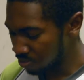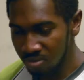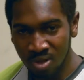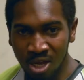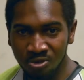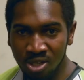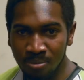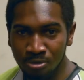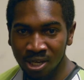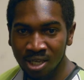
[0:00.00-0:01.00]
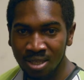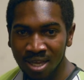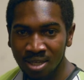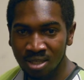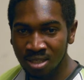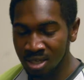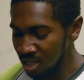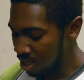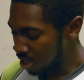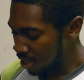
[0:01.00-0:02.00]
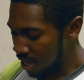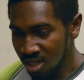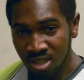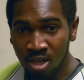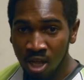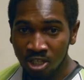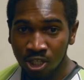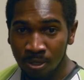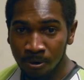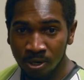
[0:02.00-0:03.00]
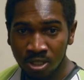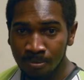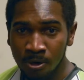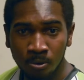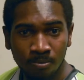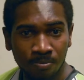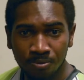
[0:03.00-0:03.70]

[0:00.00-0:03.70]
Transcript: not really break it that easily. And it's a lot cheaper. It's about